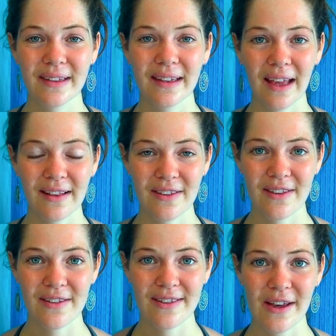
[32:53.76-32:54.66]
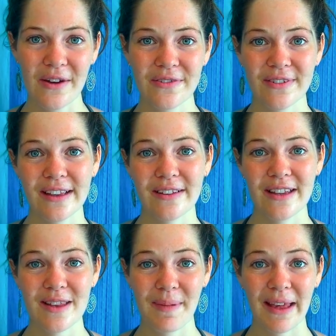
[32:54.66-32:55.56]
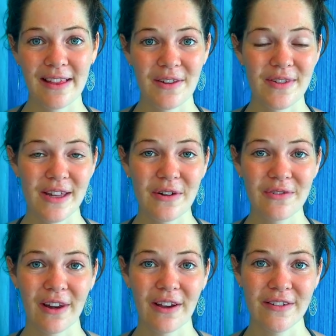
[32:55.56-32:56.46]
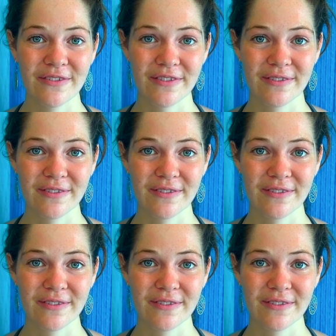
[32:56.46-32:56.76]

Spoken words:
get yourself into the space of self-love.